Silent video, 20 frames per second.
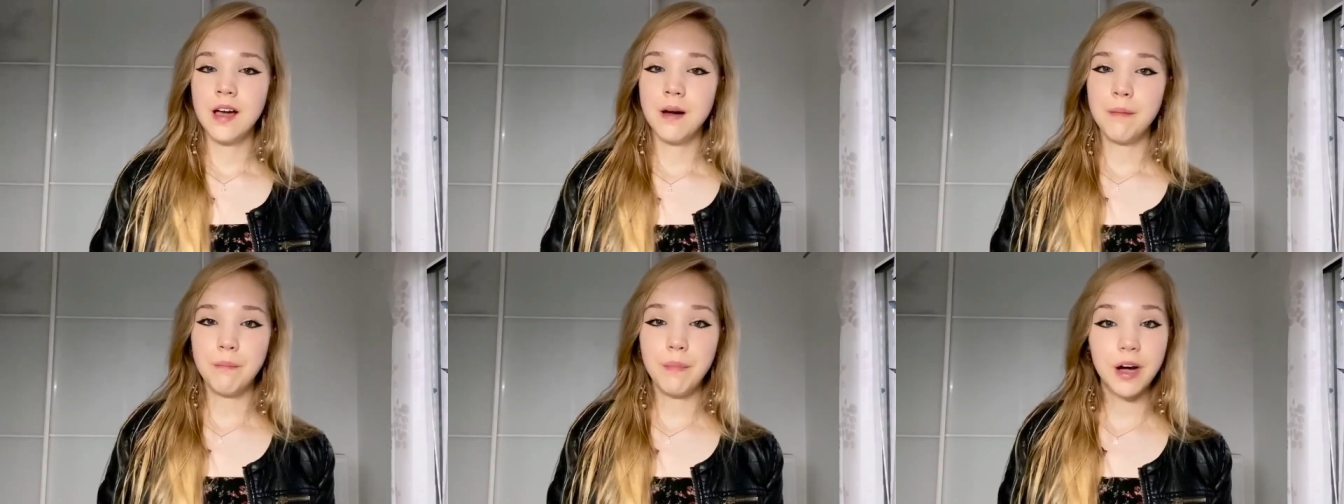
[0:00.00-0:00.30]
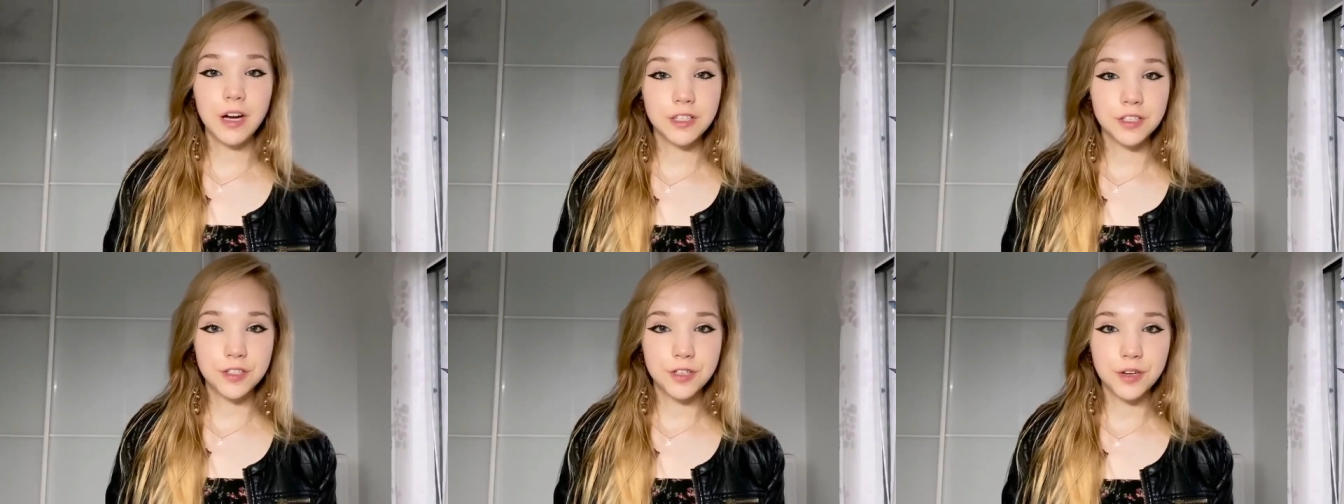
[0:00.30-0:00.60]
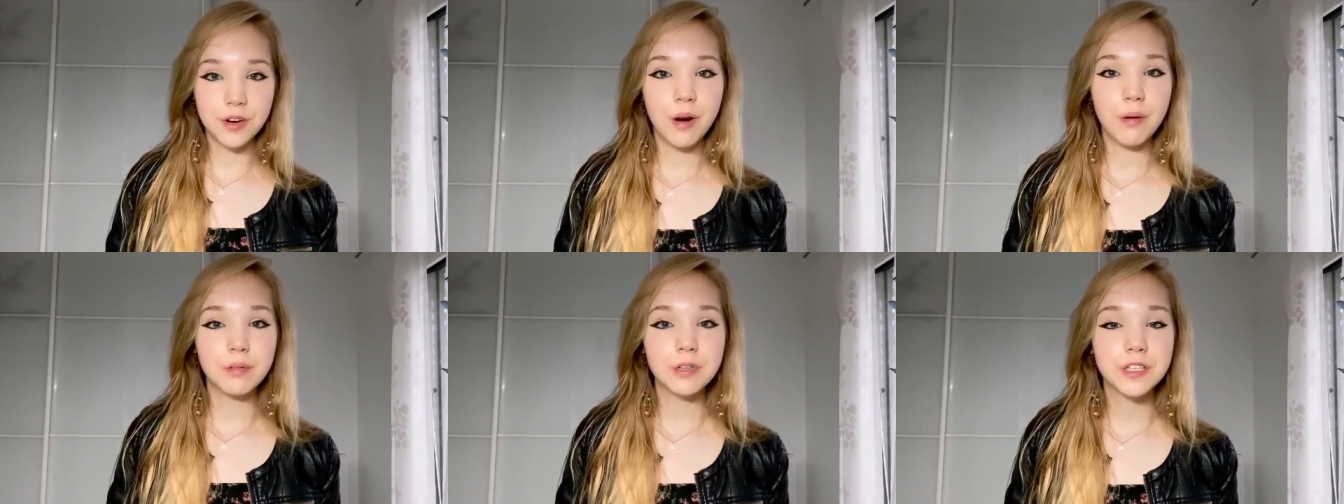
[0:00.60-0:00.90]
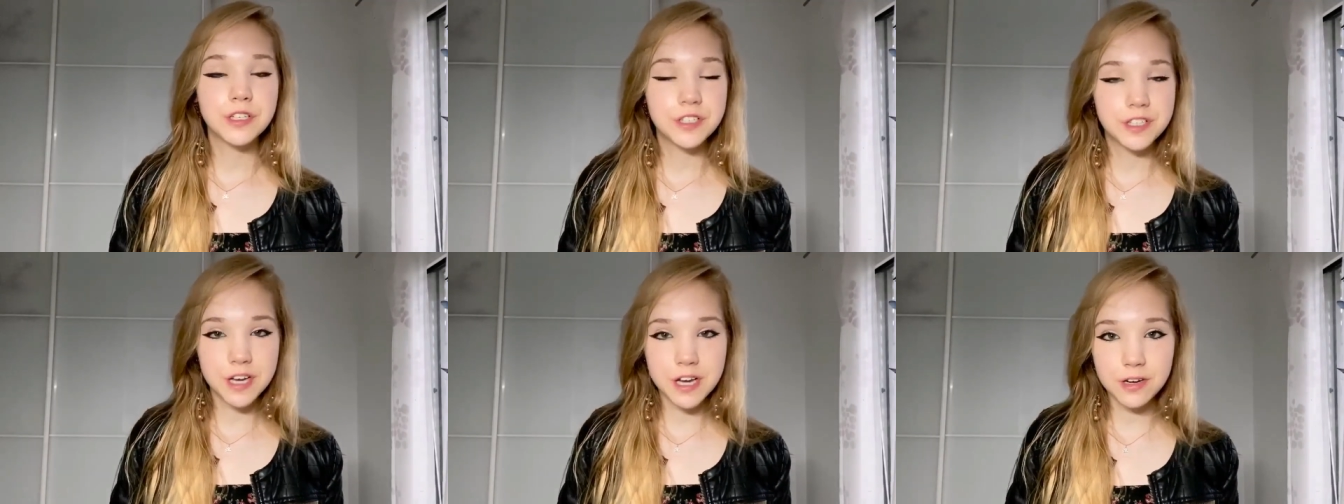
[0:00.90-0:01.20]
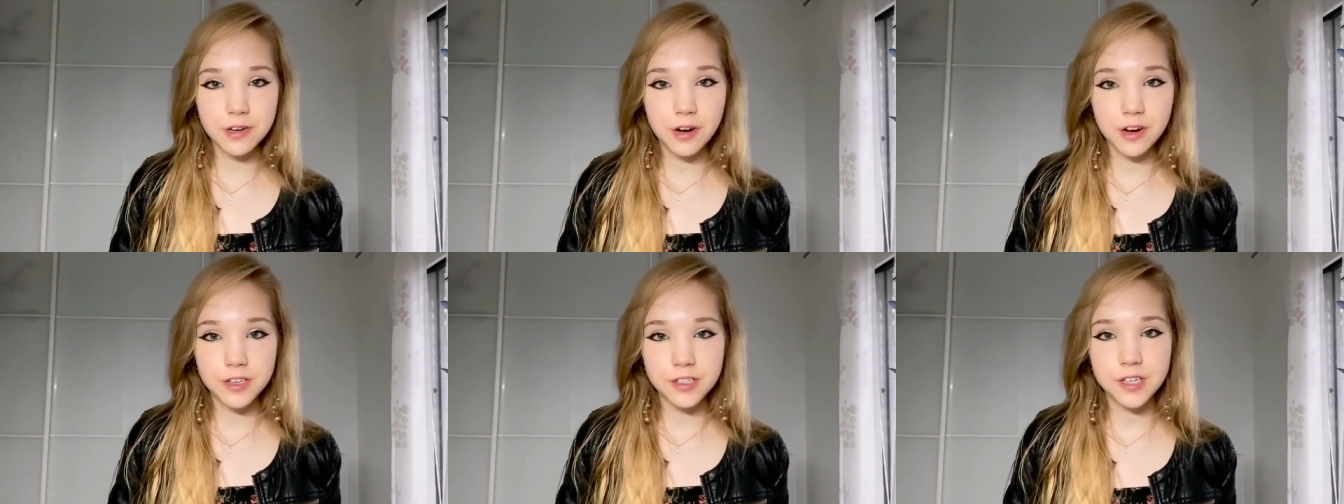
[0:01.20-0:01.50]
Mind you, I was still
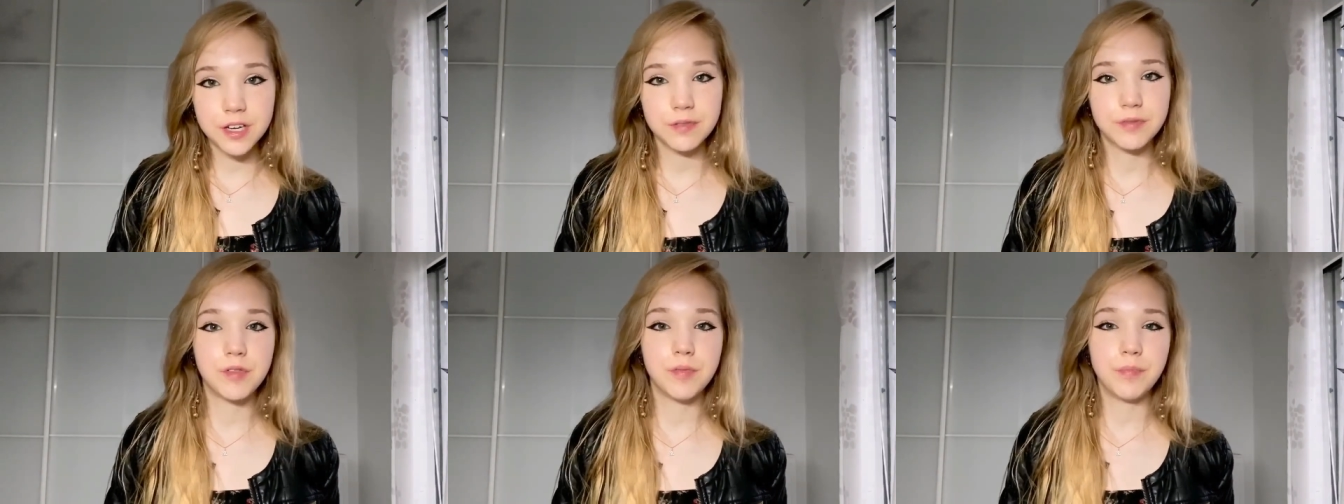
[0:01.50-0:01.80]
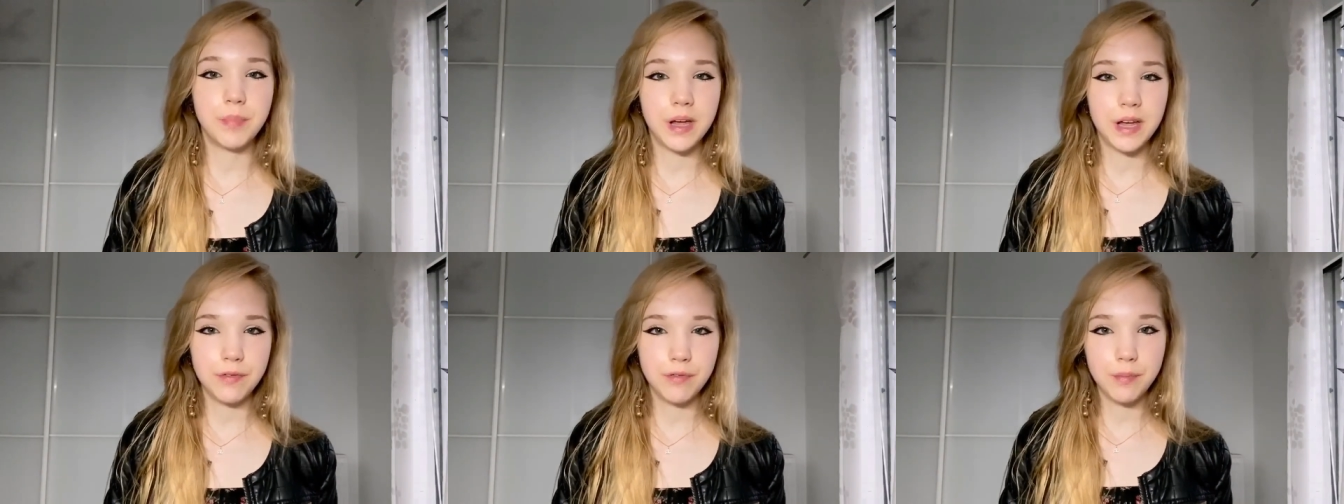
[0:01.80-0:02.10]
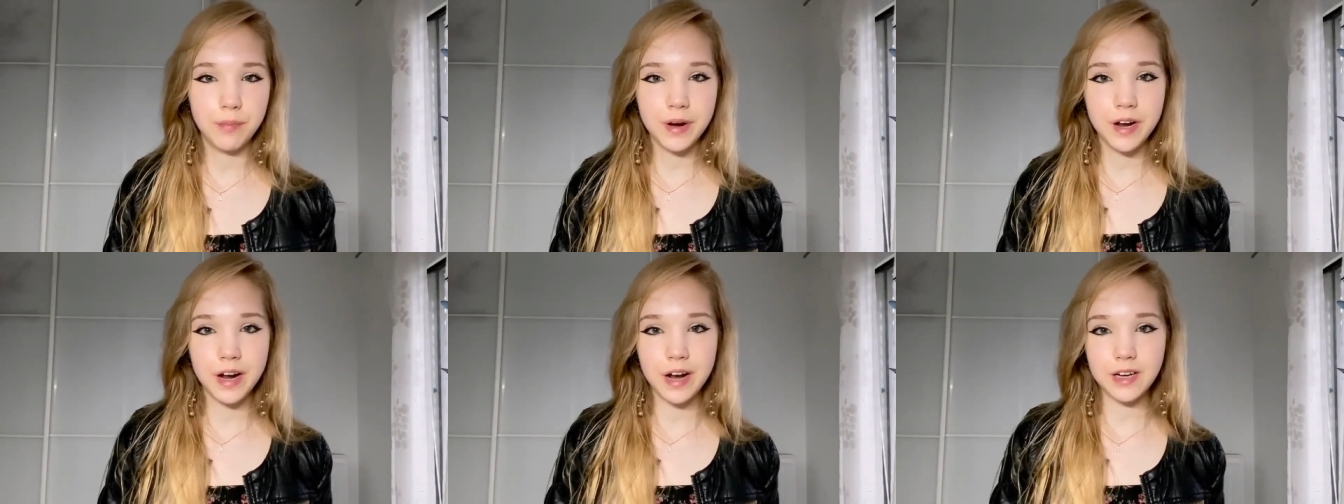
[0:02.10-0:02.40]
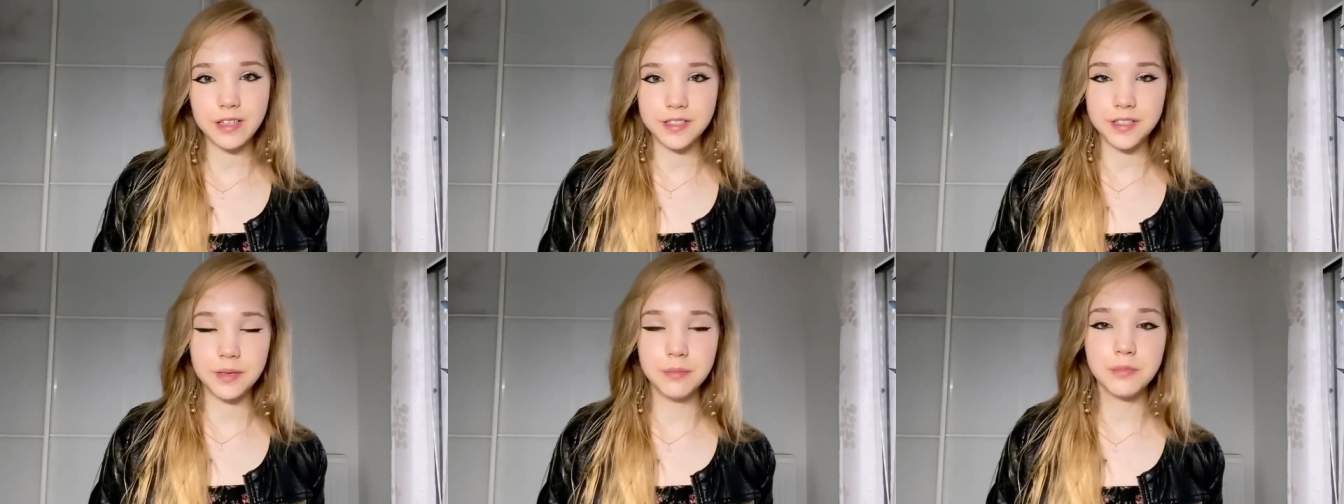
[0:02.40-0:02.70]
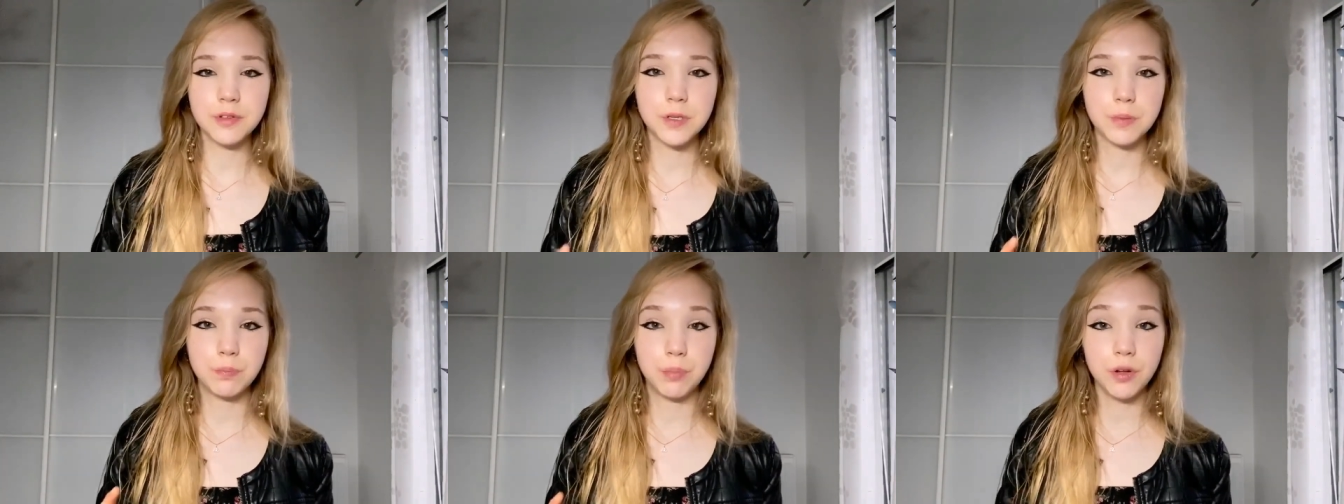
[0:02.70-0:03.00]
going to have to pay for my
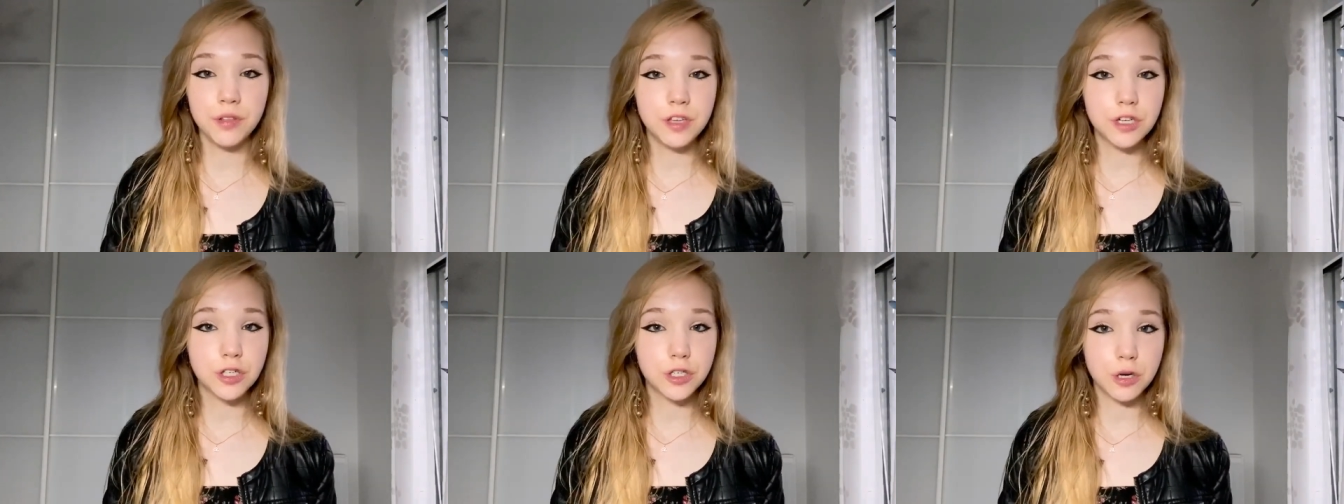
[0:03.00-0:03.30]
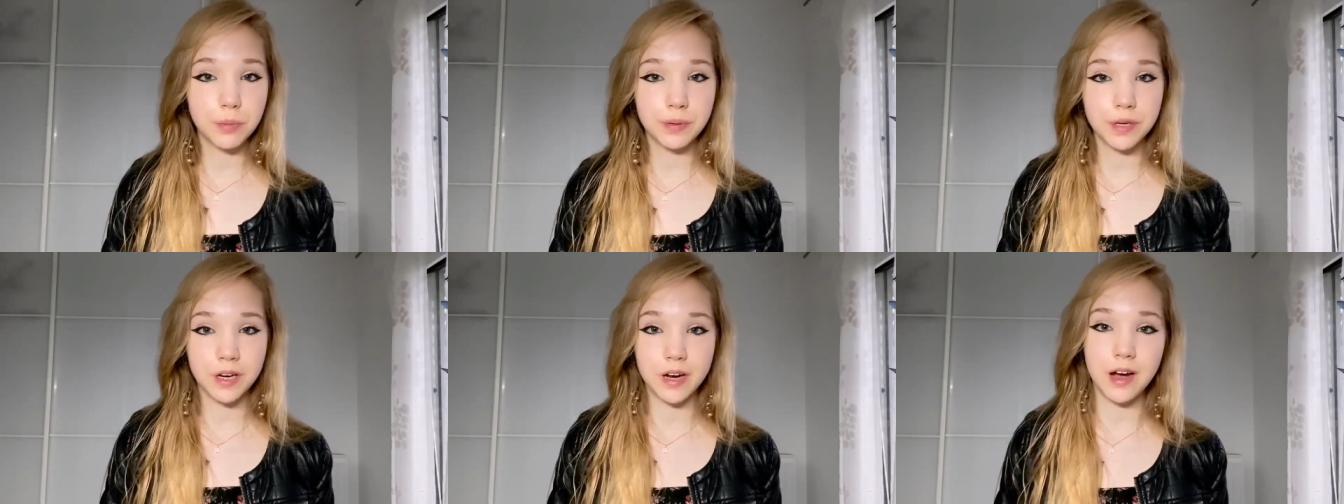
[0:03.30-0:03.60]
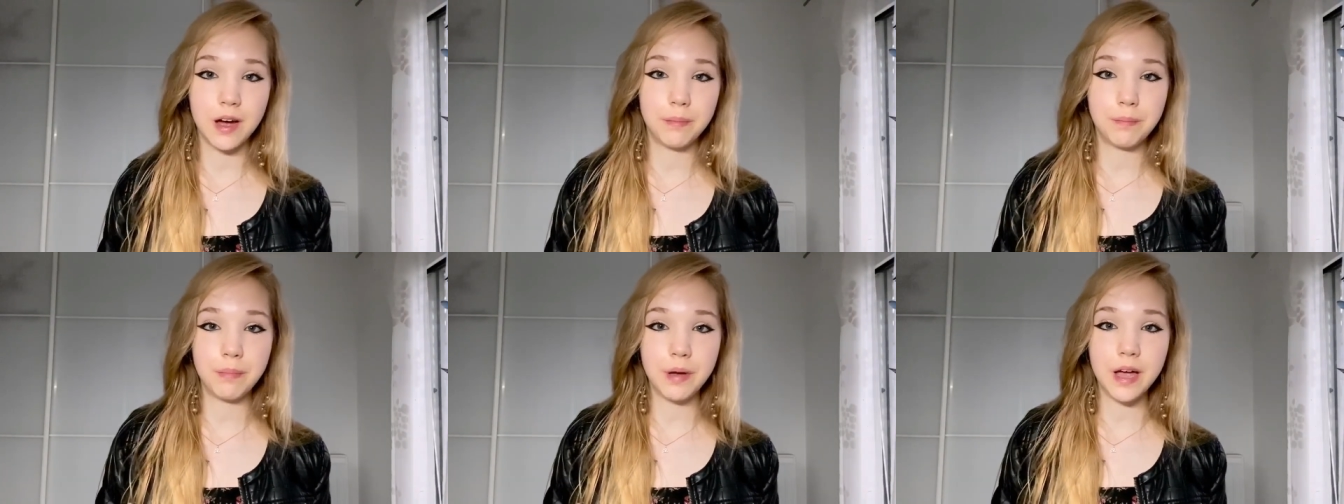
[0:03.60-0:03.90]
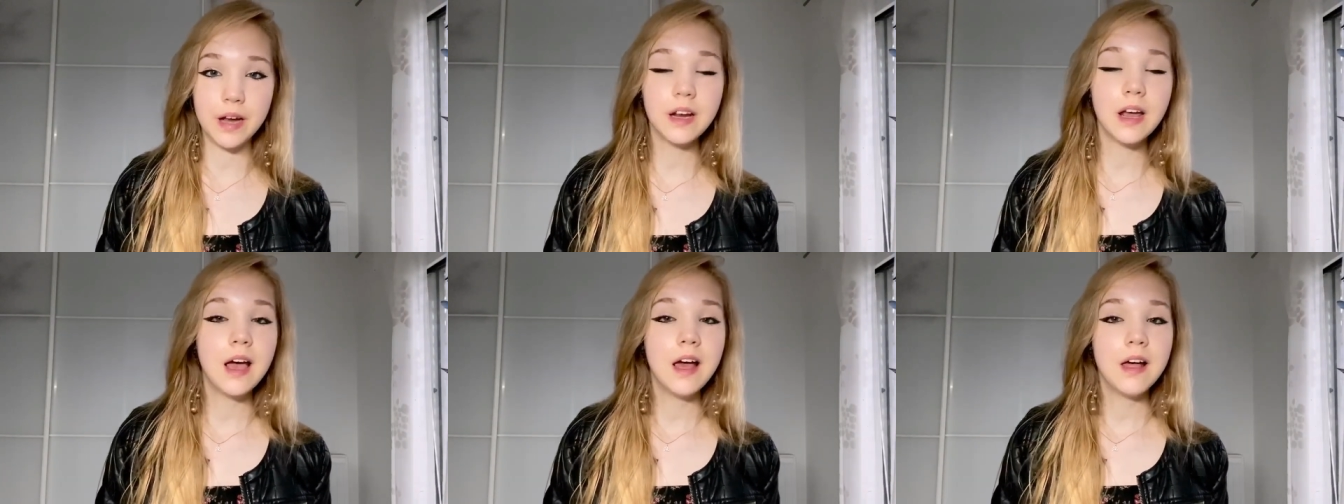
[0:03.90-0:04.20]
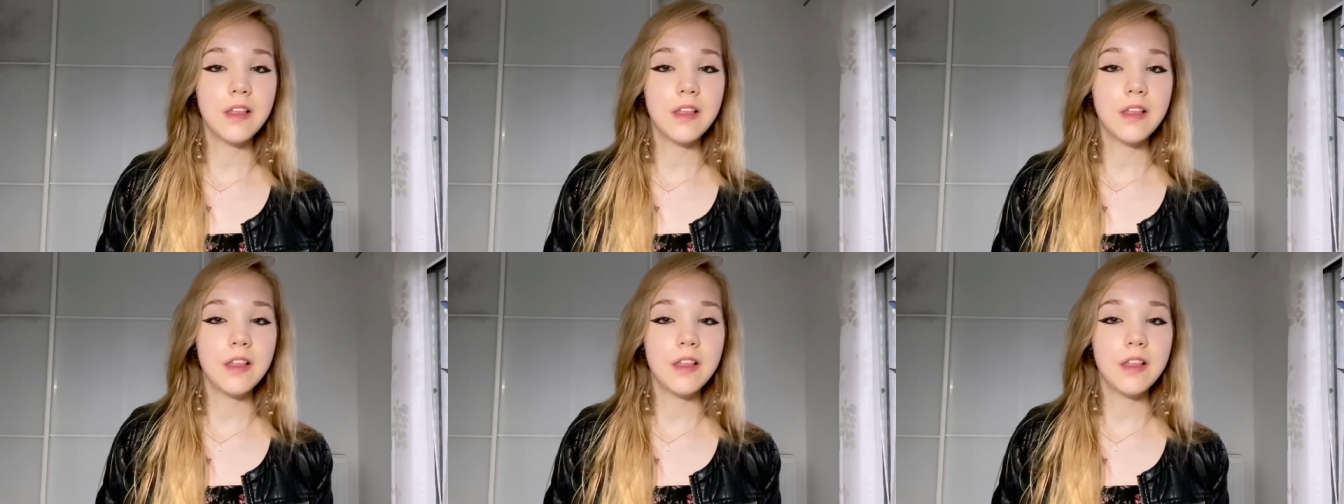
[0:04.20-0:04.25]
items, put the shopping cart back,